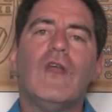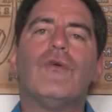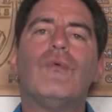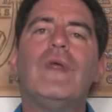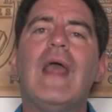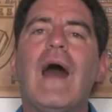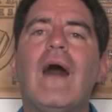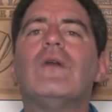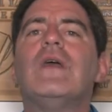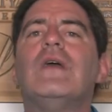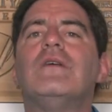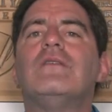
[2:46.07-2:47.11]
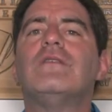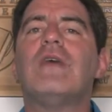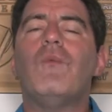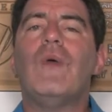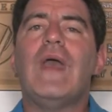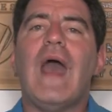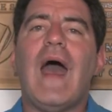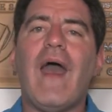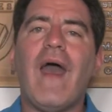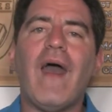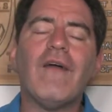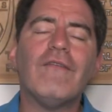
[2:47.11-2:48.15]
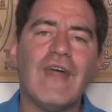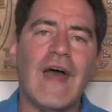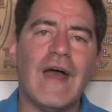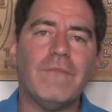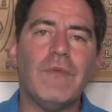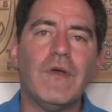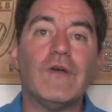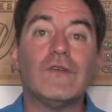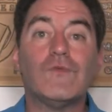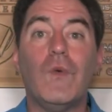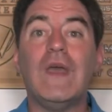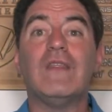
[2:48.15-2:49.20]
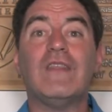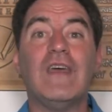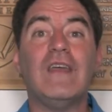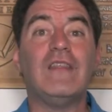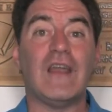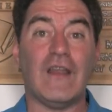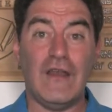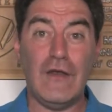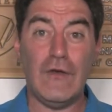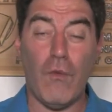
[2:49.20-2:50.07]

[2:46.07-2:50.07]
The reality is, is that we have that because we can think that a,